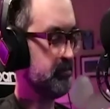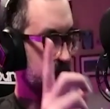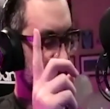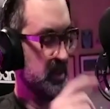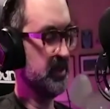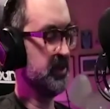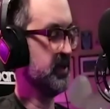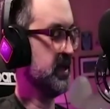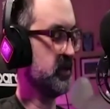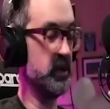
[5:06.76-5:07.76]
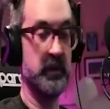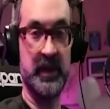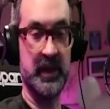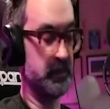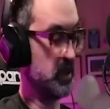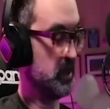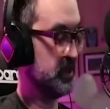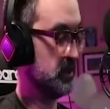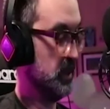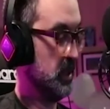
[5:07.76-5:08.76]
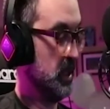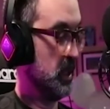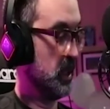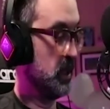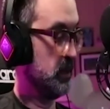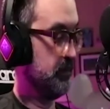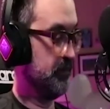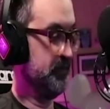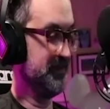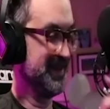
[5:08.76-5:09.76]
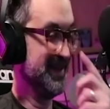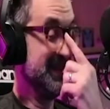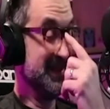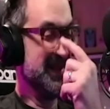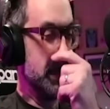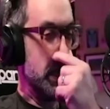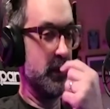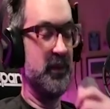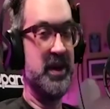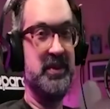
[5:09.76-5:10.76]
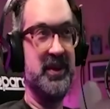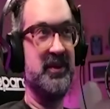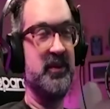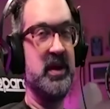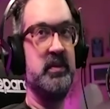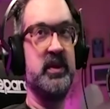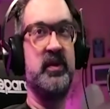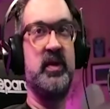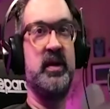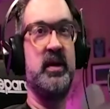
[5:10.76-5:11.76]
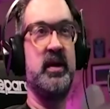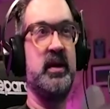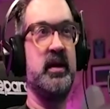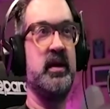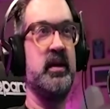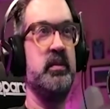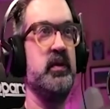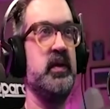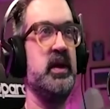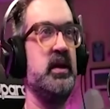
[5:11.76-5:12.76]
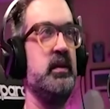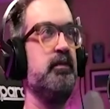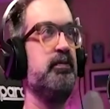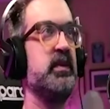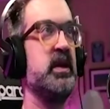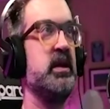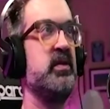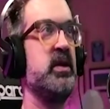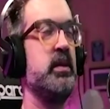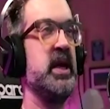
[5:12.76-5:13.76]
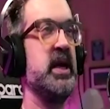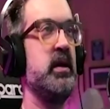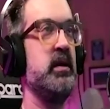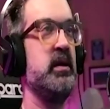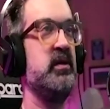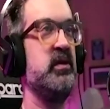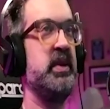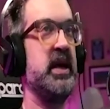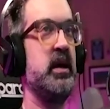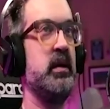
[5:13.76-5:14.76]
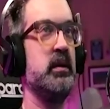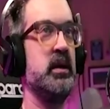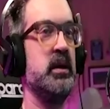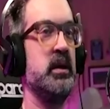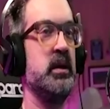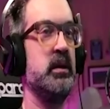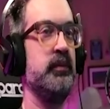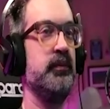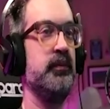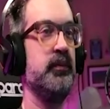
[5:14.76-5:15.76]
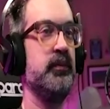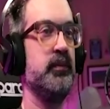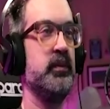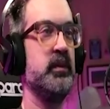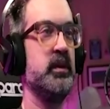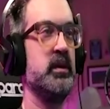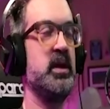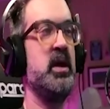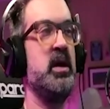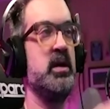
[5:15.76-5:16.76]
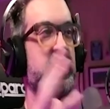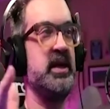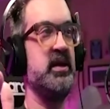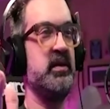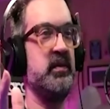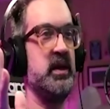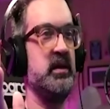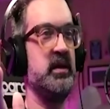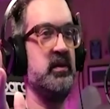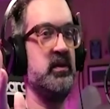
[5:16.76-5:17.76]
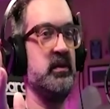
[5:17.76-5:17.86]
I don't have COVID, I promise. Um, Rumble, Rumble is a, a movie that's coming out, and it's about, um, the long end of it is